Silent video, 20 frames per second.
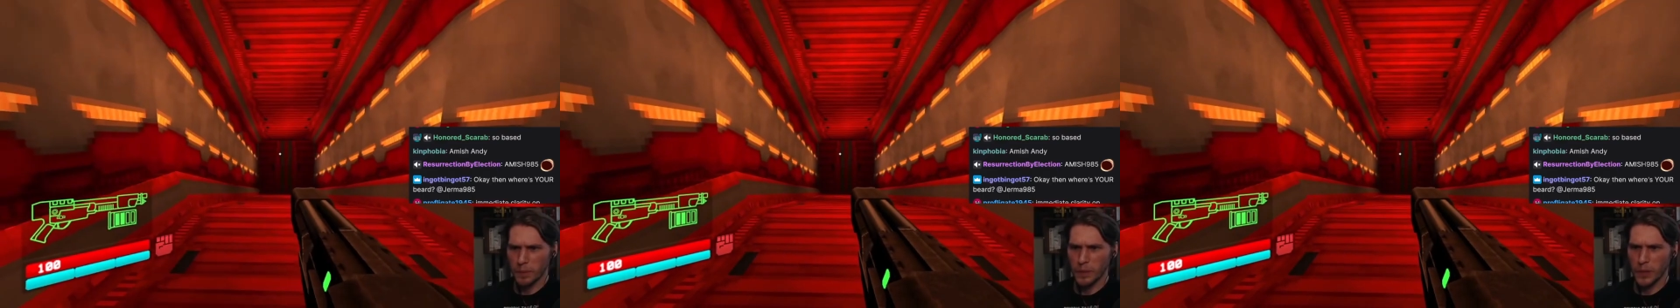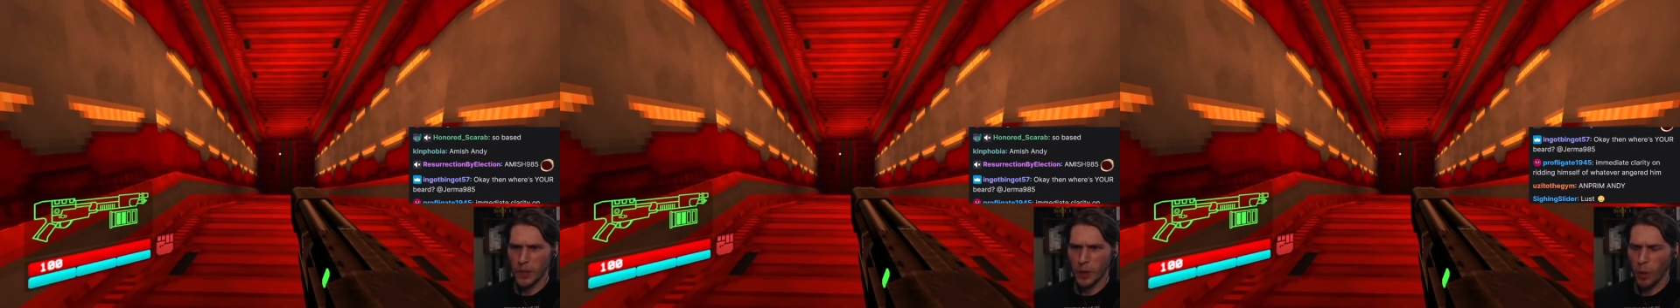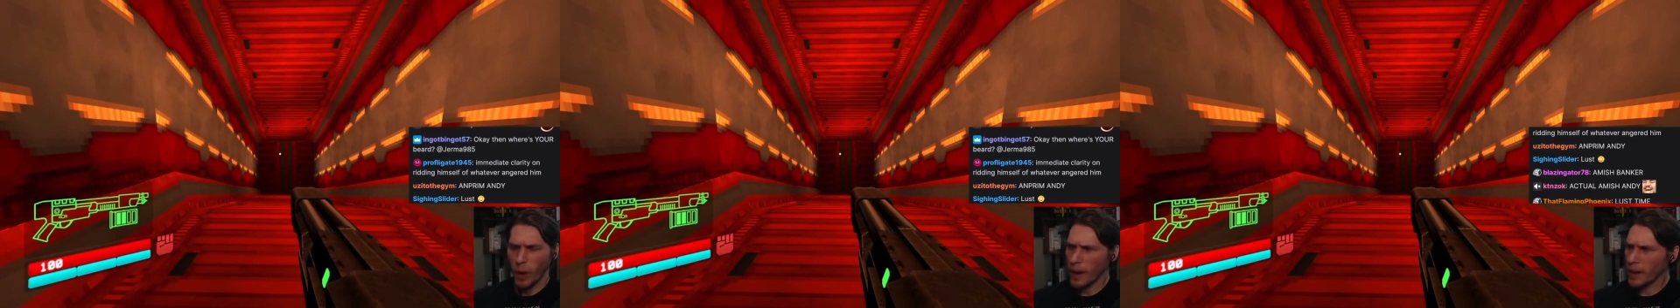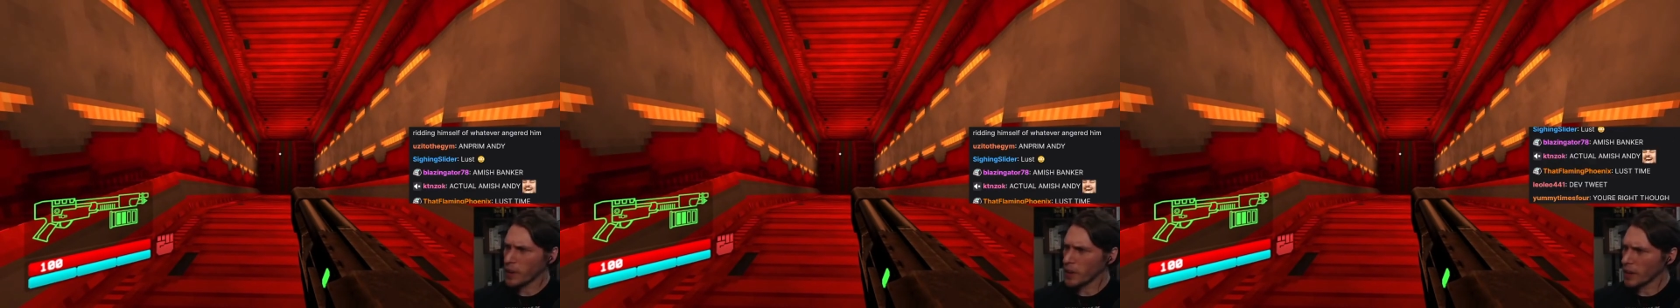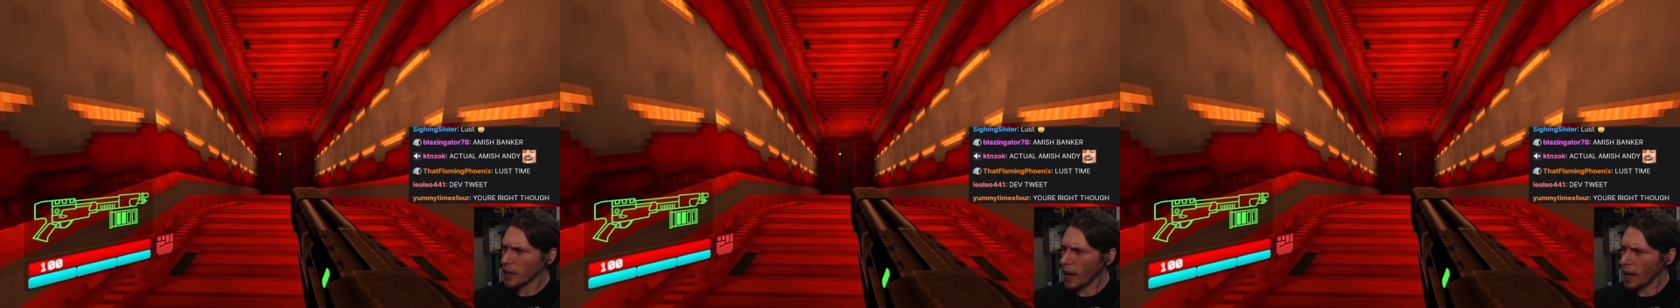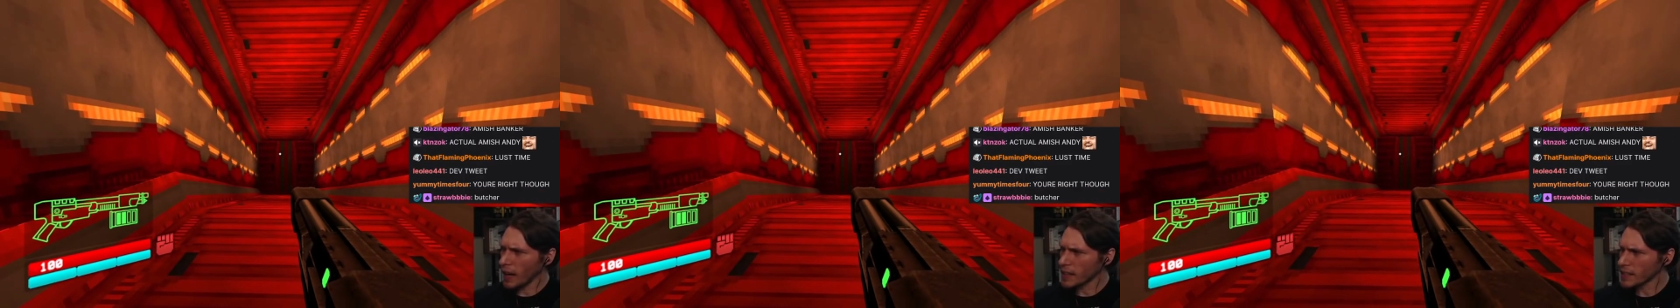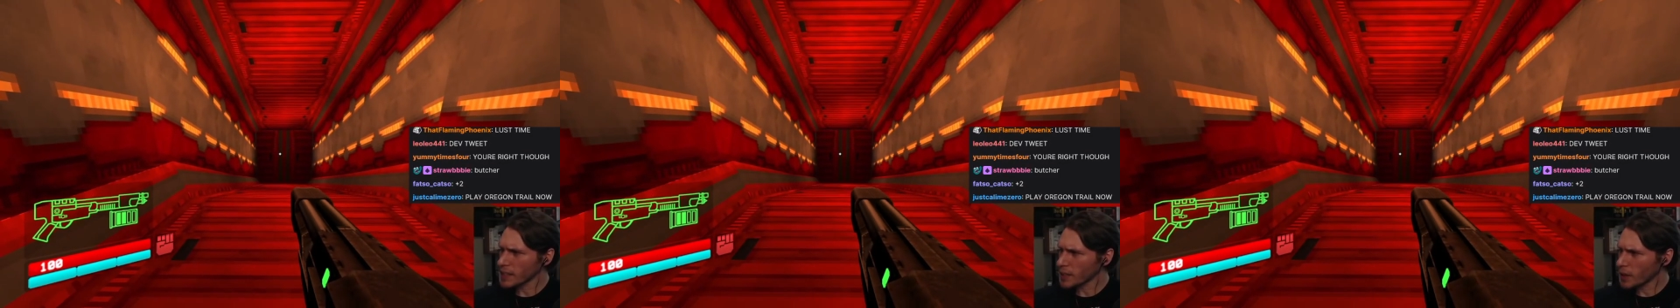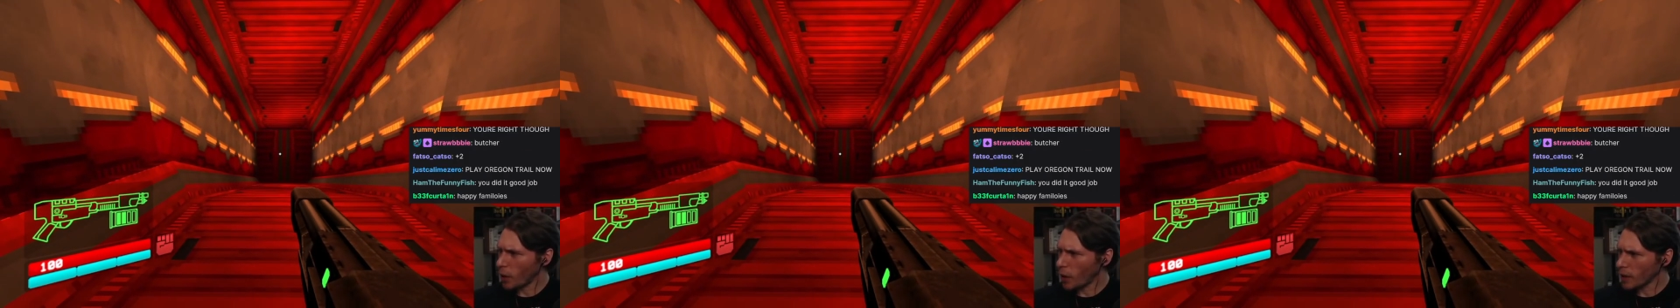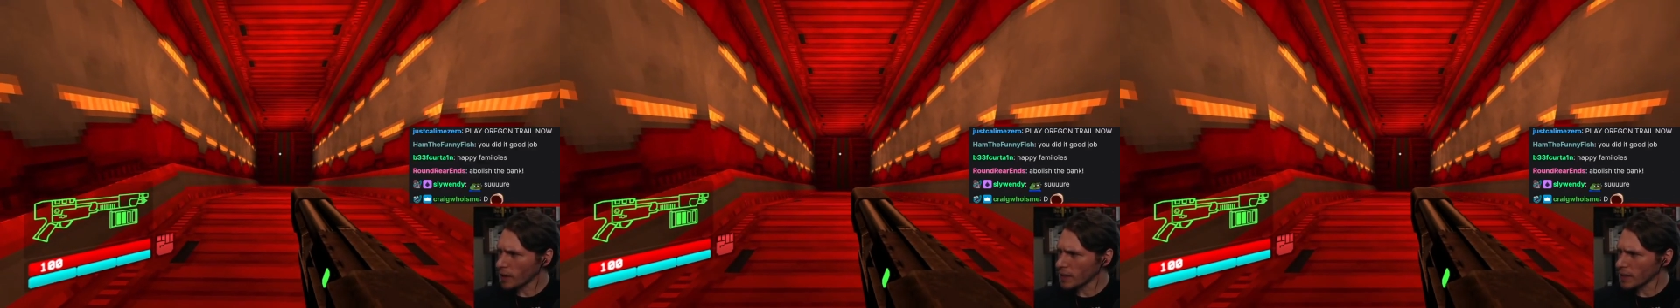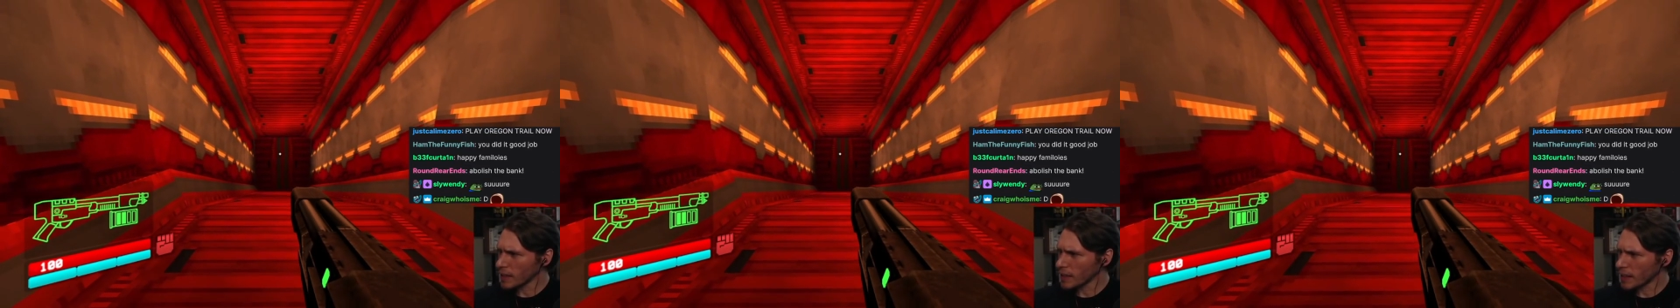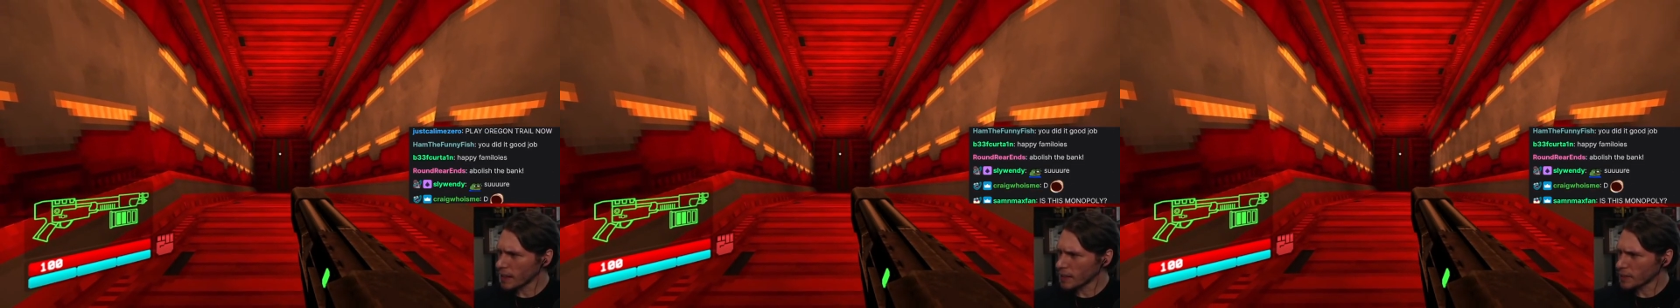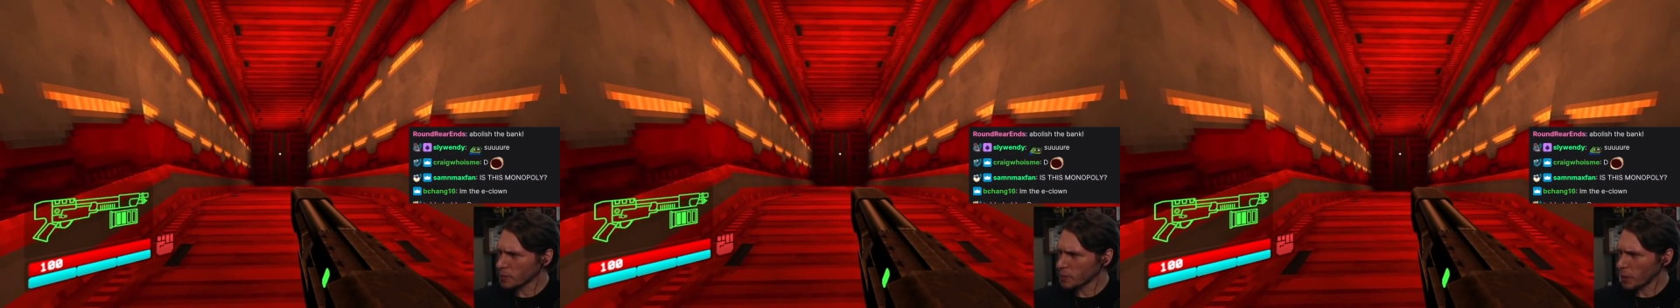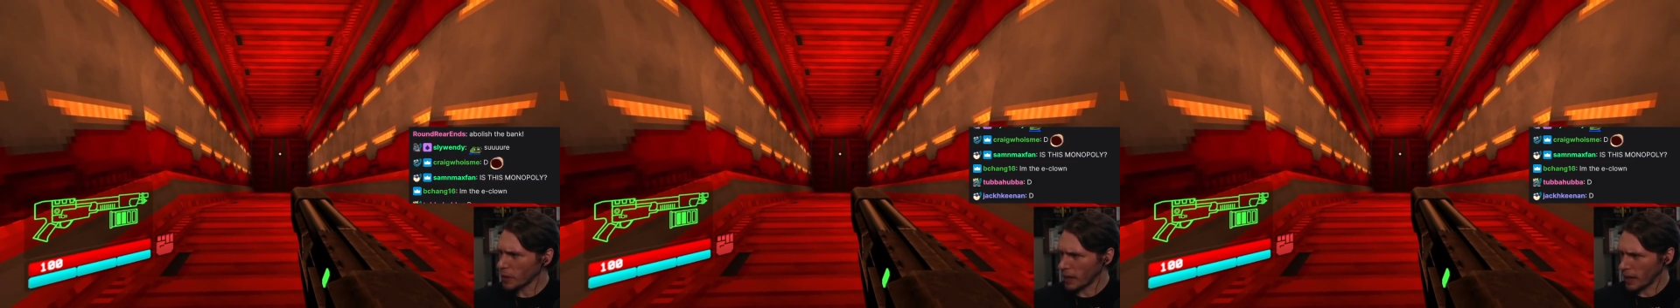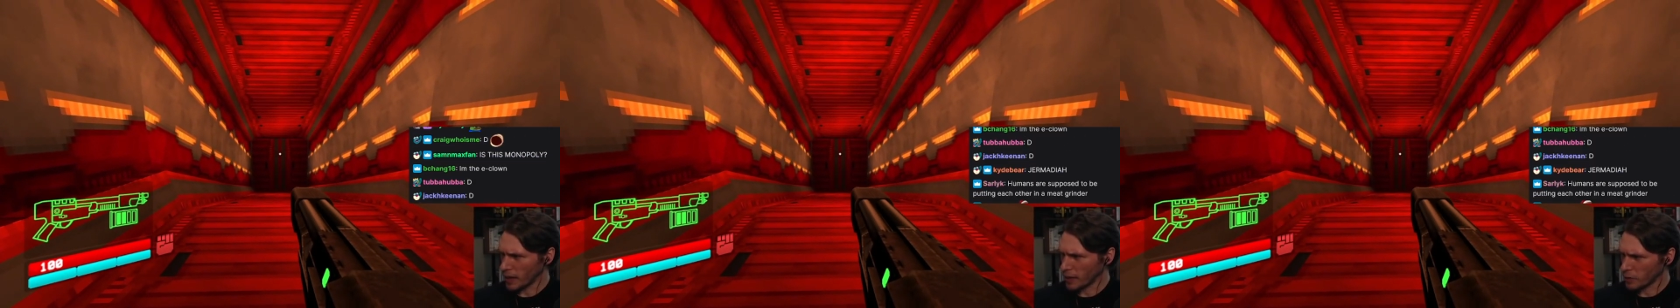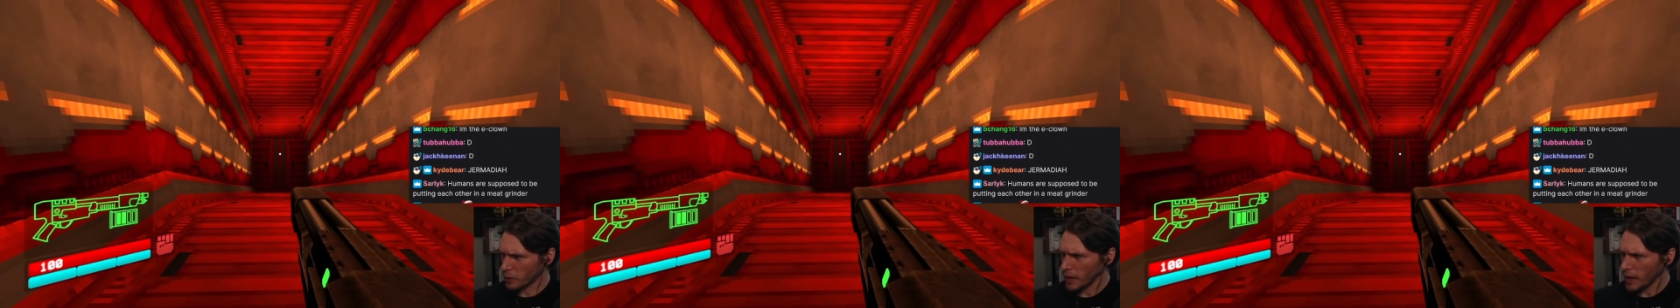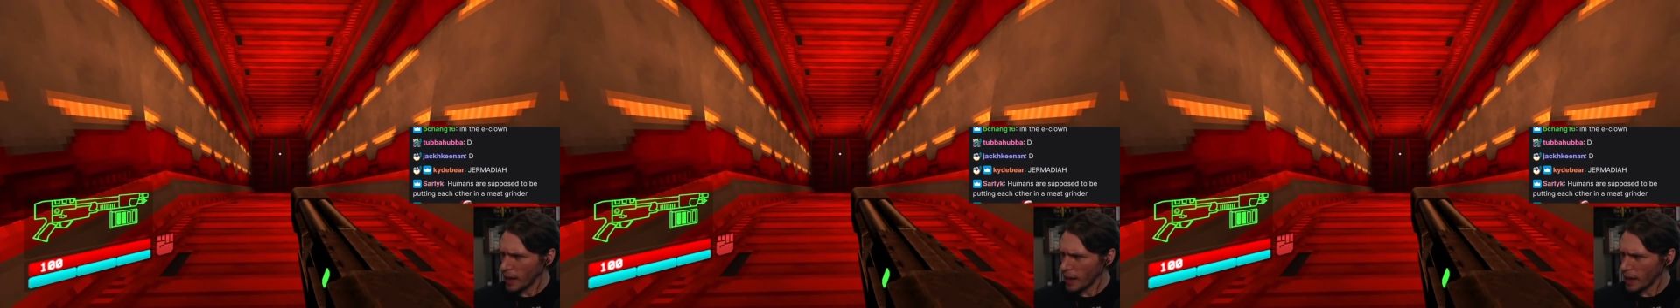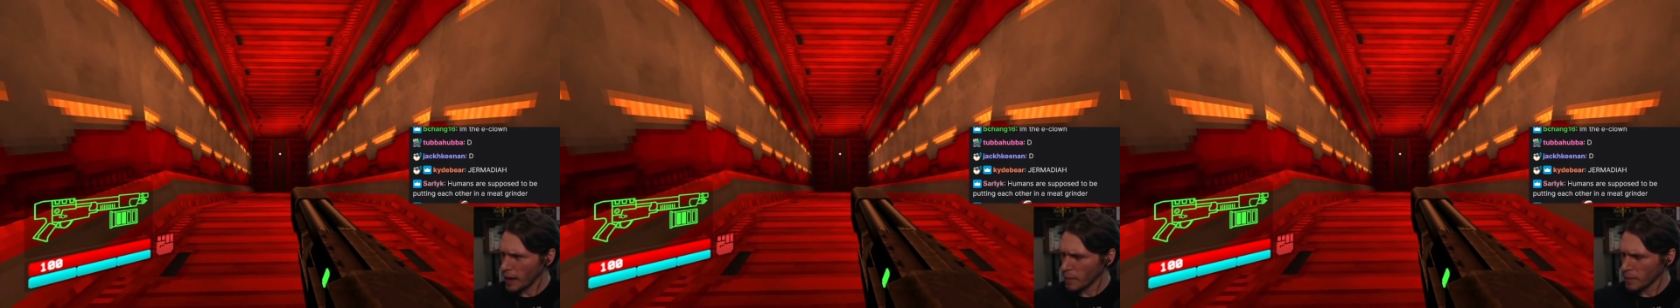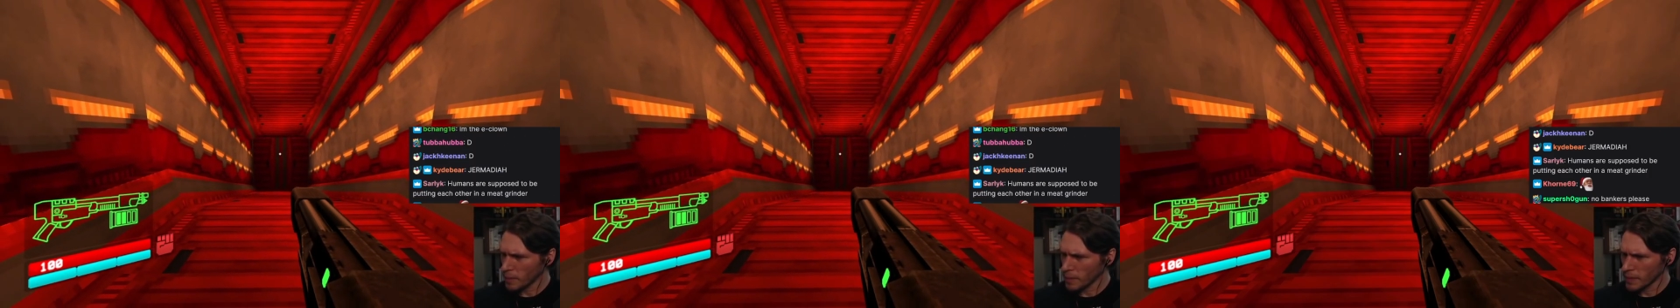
The Quaker guy is calling at what at 3 a.m.